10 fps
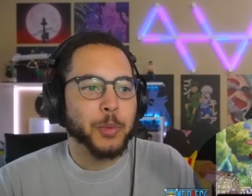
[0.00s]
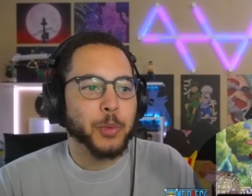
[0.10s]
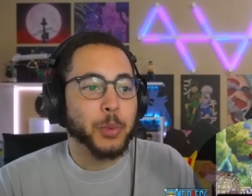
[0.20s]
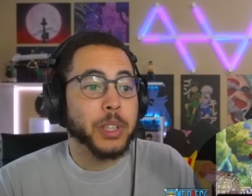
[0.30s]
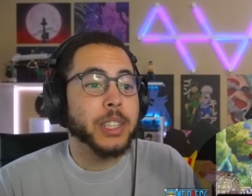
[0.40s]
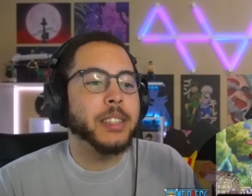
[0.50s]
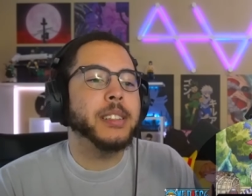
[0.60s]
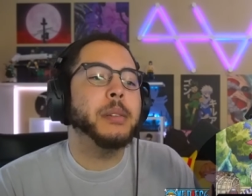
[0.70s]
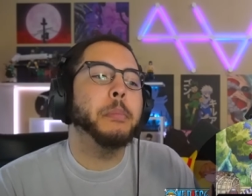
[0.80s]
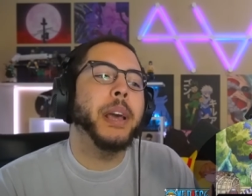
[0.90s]

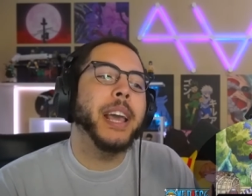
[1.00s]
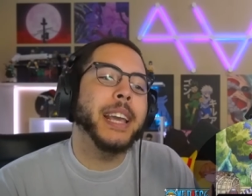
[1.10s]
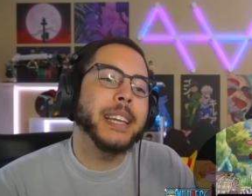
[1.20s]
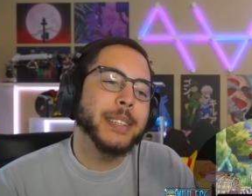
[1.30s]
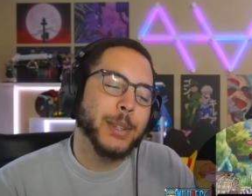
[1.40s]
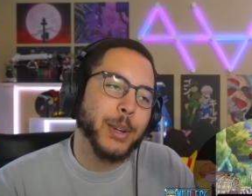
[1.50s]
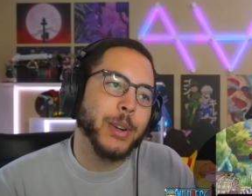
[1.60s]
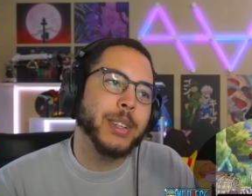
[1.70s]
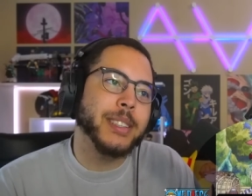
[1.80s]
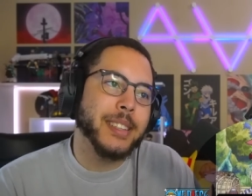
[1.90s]
Realist painter
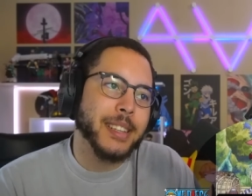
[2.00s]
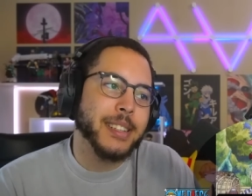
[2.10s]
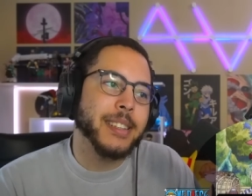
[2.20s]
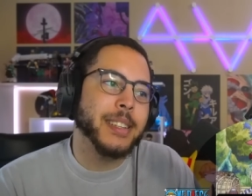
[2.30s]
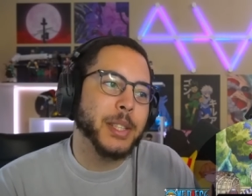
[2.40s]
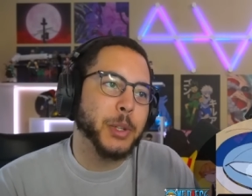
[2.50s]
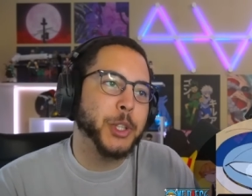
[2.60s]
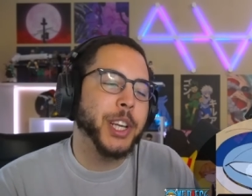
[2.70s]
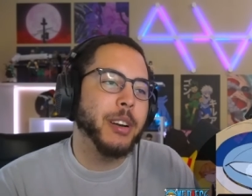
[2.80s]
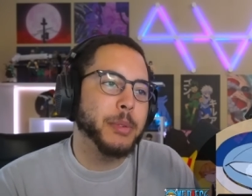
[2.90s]
assistant. So
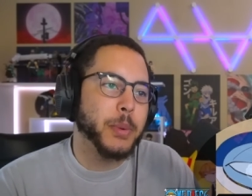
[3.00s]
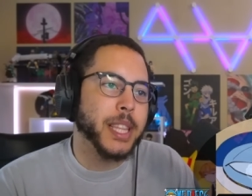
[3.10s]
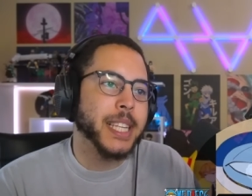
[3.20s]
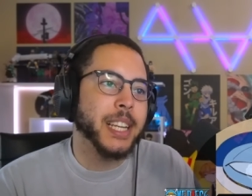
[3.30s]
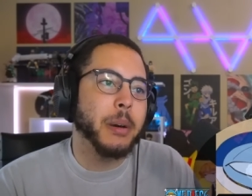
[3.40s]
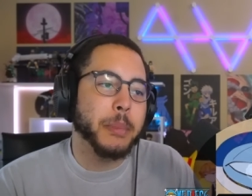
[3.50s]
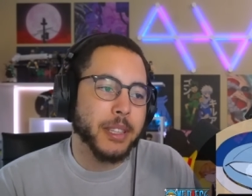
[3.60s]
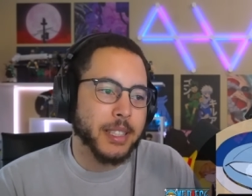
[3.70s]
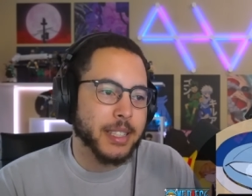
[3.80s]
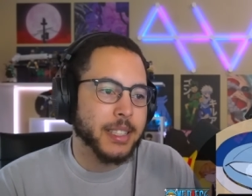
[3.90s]
she helps with the
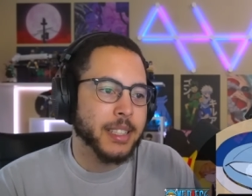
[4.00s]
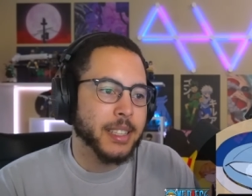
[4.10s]
dummies